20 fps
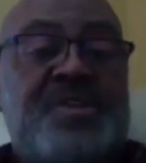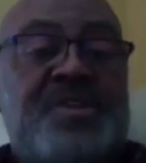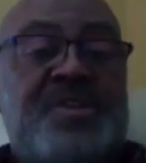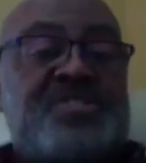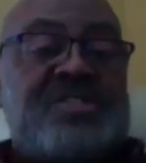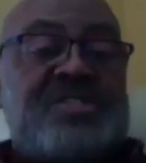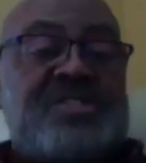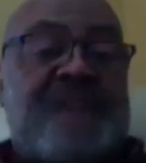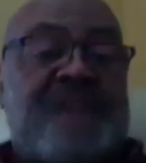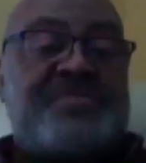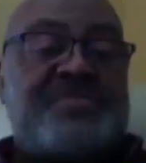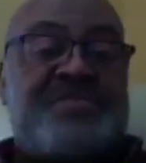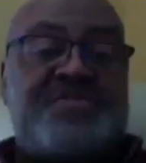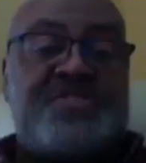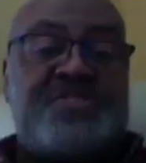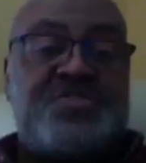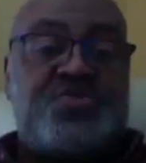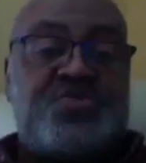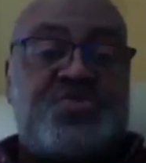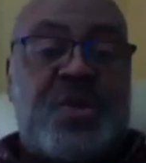come through
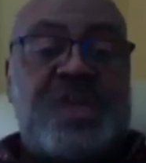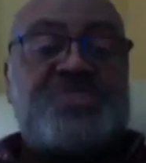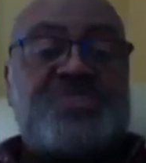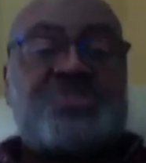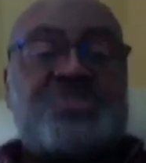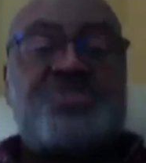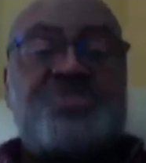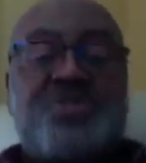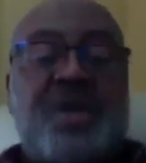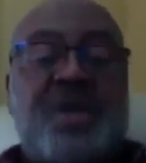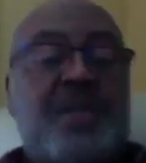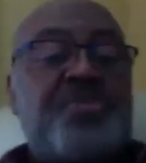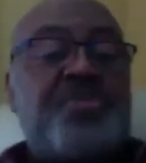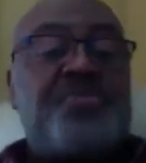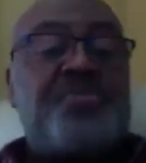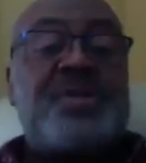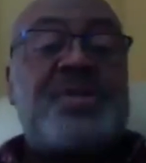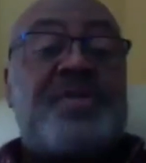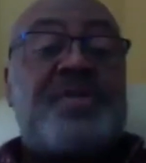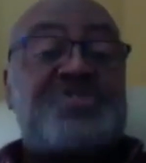these types of
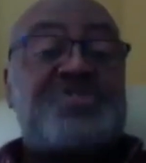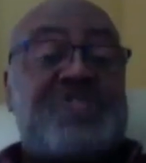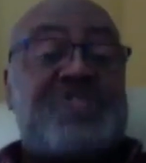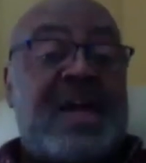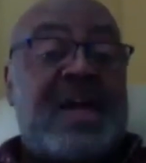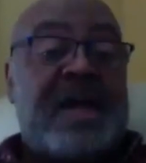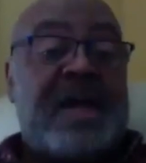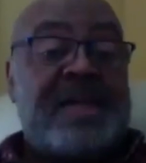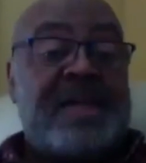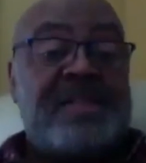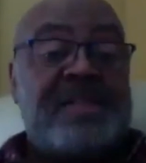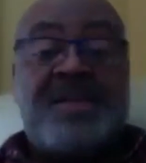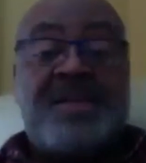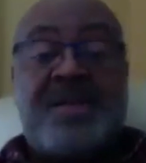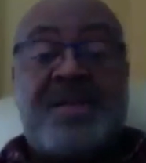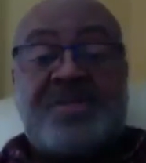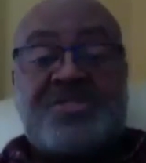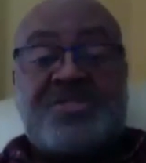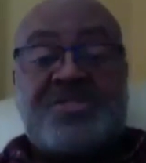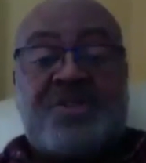situations, come through the other
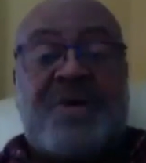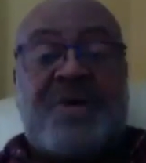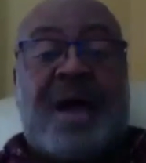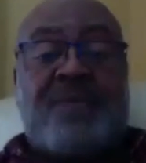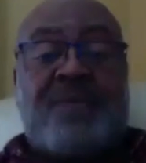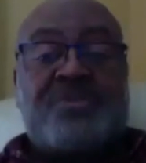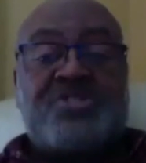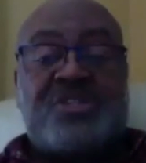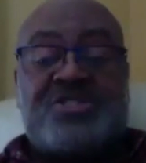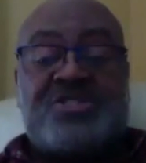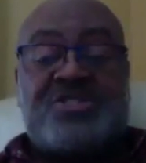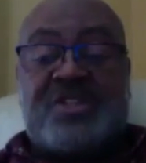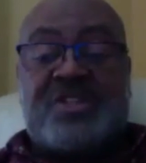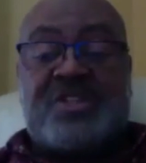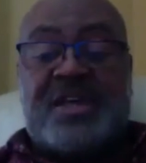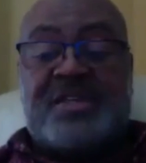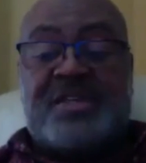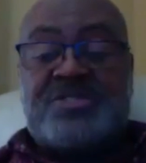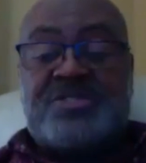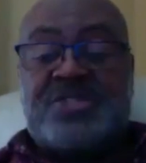side.
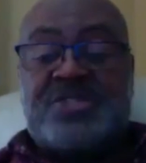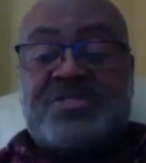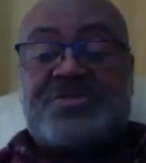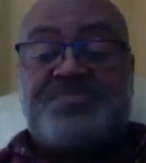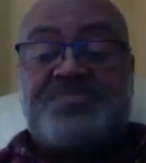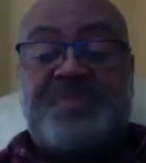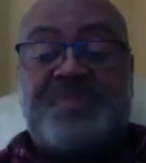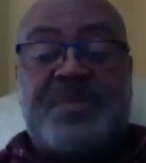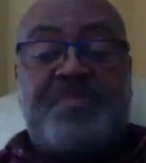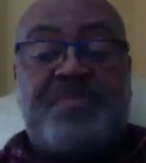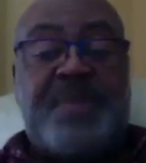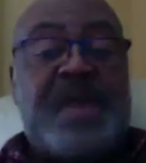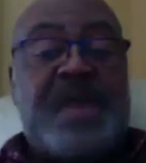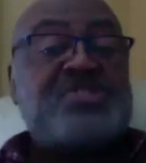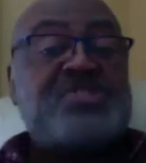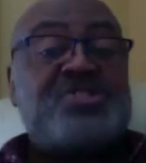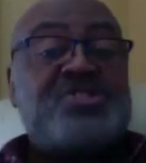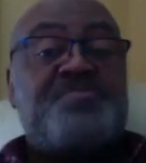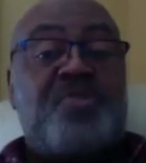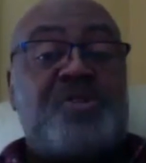So I would just say,
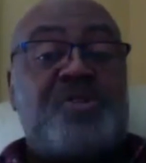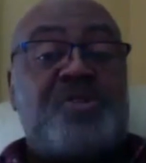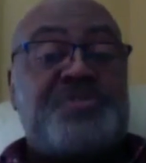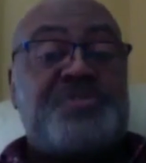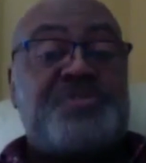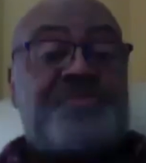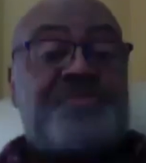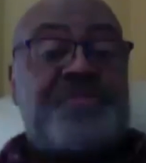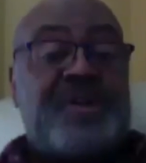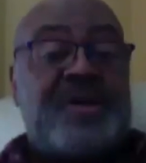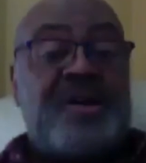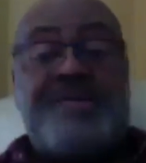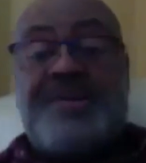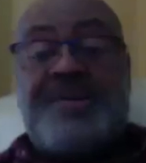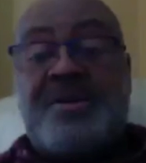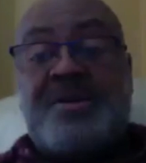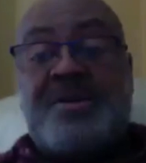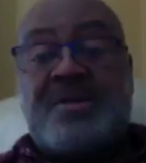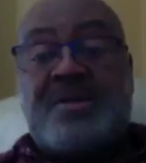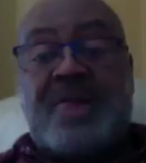just be patient,
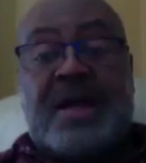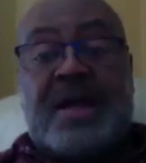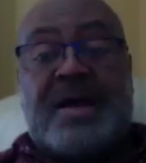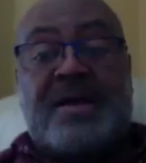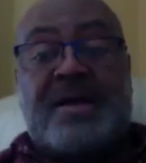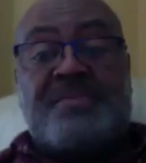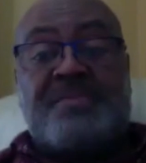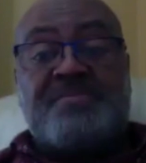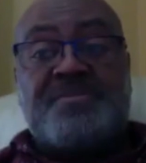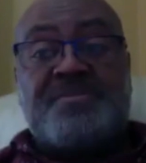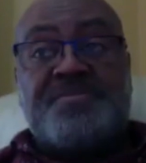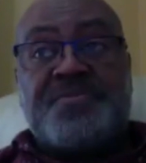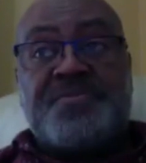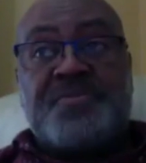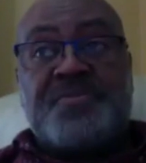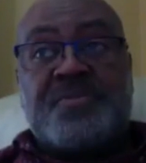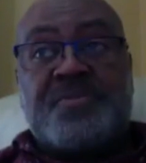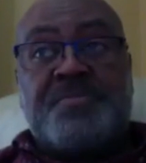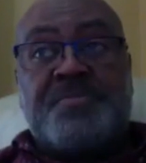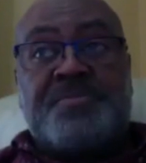persevere,
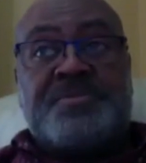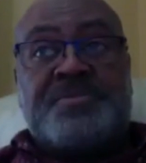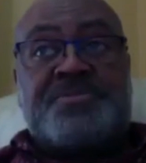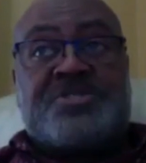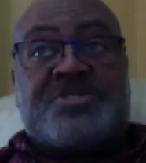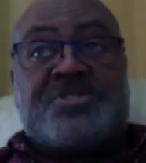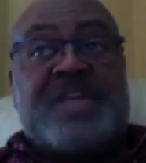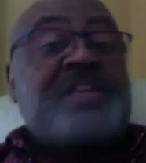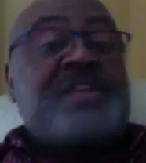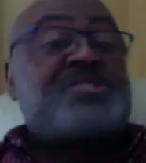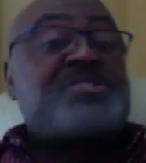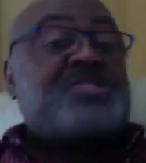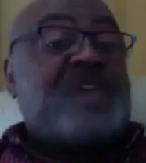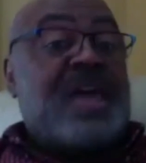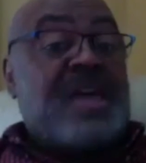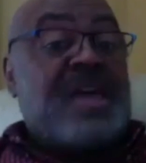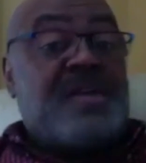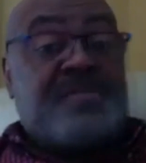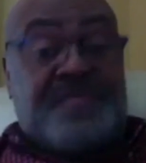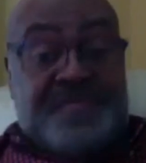um,
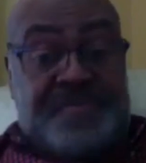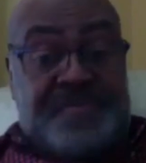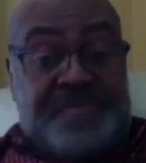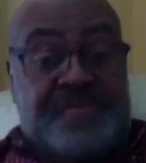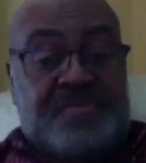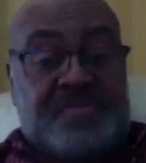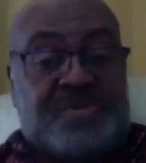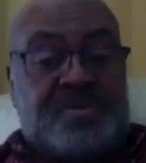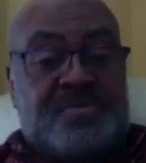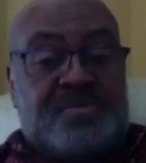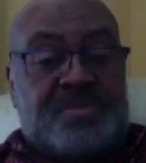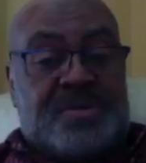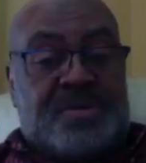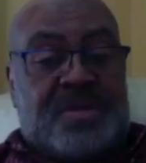stay safe,